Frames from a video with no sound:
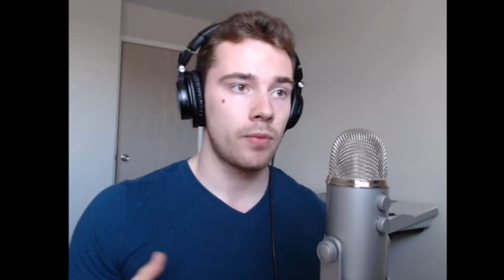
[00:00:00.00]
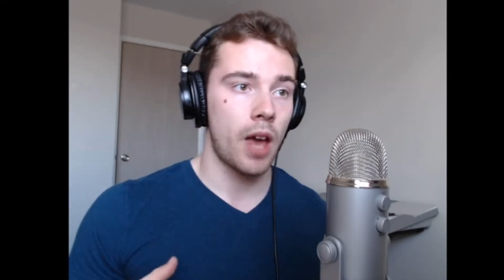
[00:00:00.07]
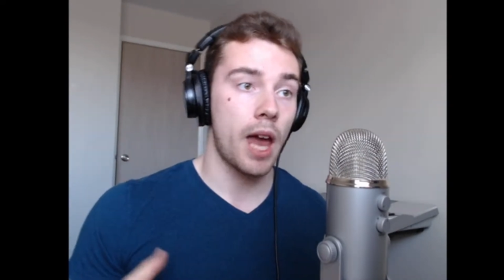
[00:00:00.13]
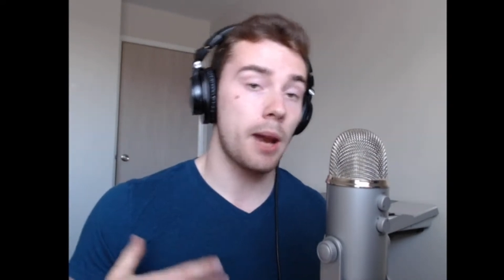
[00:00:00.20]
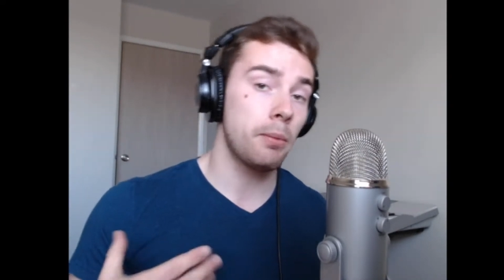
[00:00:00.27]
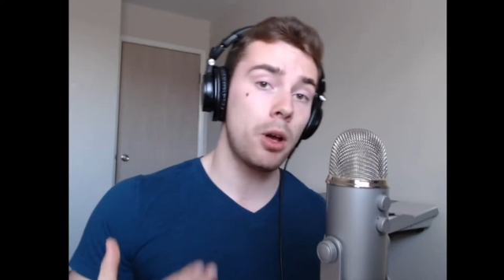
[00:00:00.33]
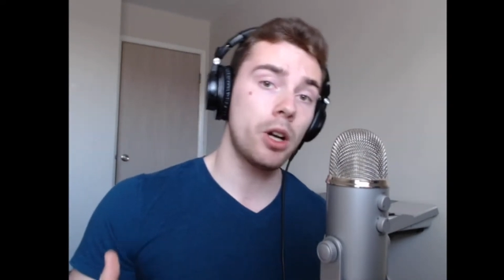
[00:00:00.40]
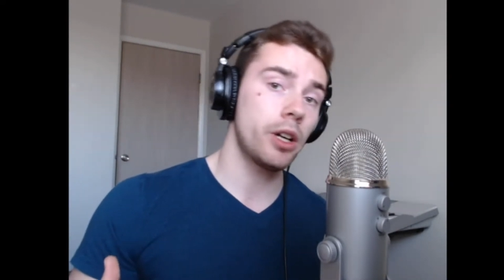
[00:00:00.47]

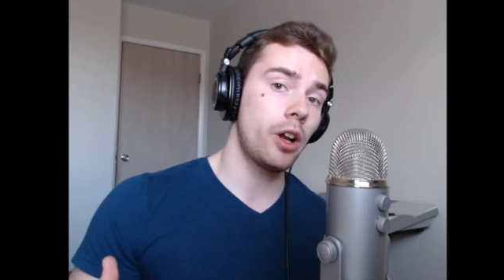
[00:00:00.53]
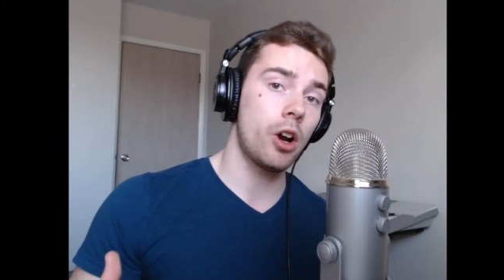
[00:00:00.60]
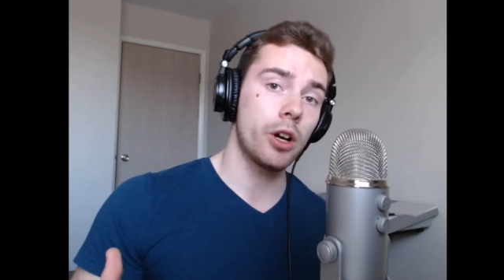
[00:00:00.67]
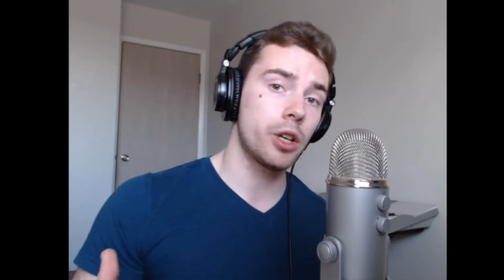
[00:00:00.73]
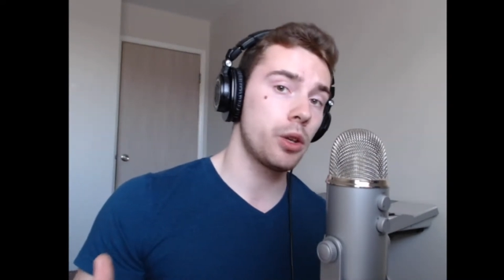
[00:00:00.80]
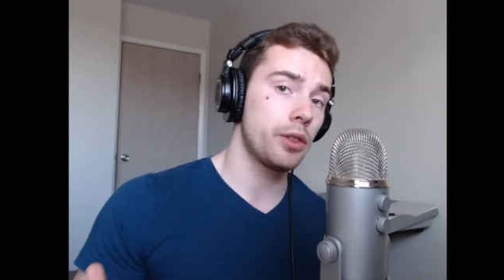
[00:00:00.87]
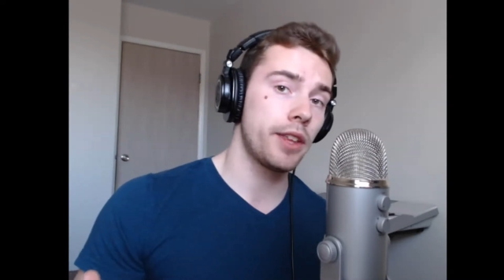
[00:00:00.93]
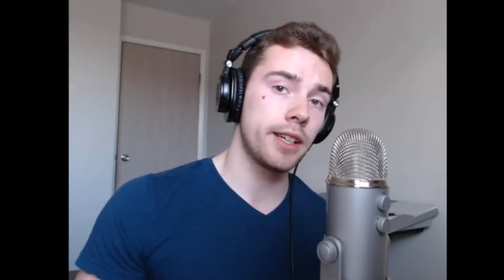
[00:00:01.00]
And I'm not going to
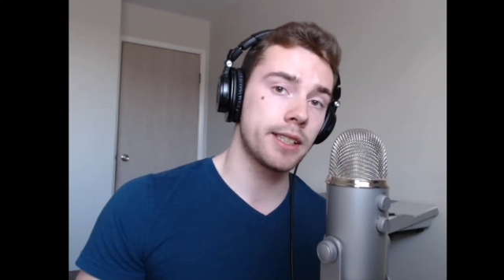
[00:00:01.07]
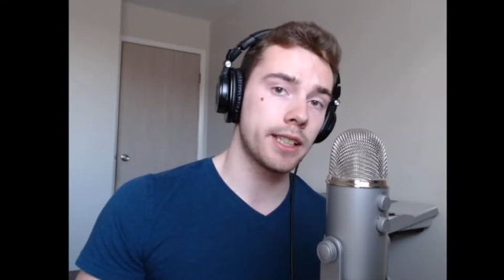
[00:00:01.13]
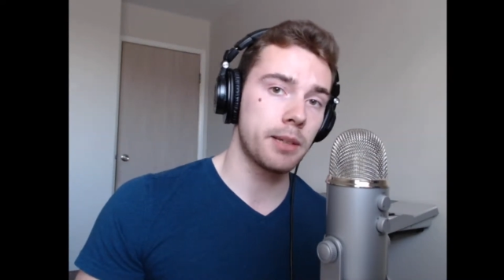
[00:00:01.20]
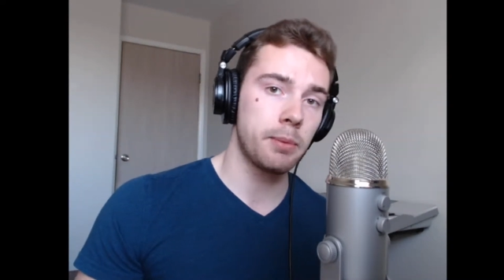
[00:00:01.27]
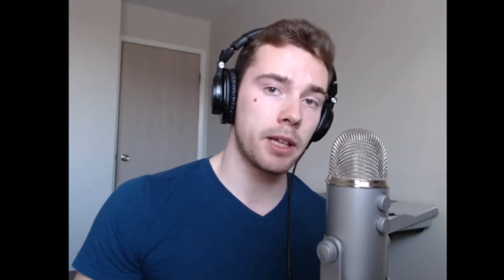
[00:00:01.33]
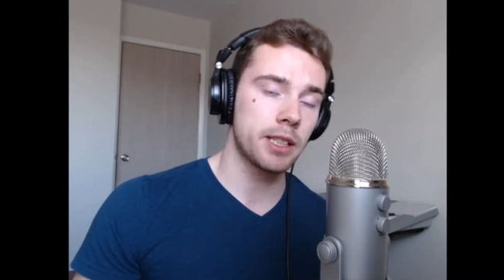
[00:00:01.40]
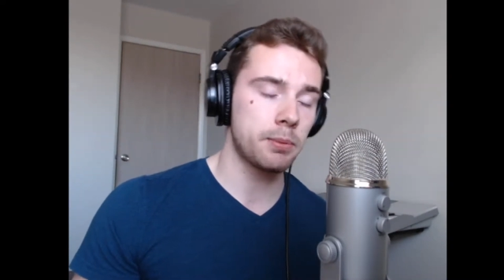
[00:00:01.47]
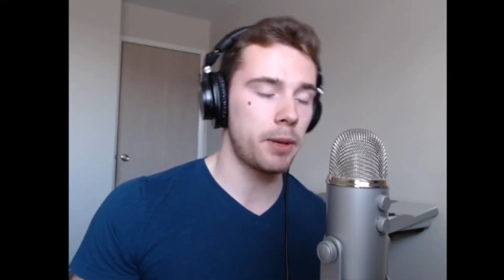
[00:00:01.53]
argue things that
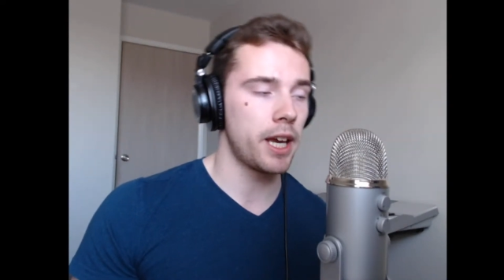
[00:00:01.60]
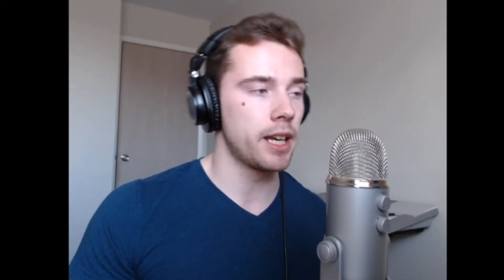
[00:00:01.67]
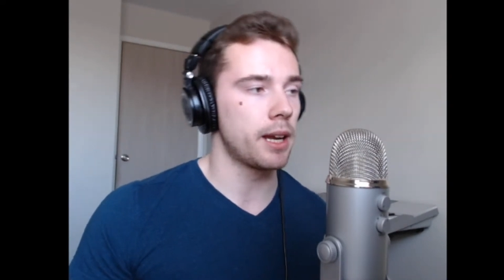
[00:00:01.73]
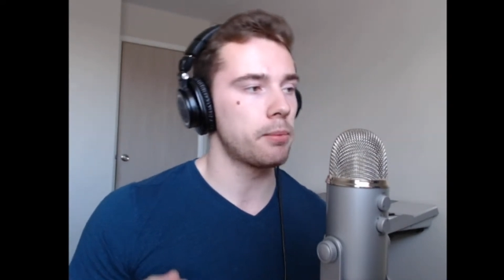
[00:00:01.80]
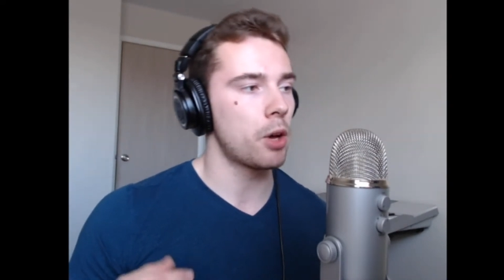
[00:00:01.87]
can be explained.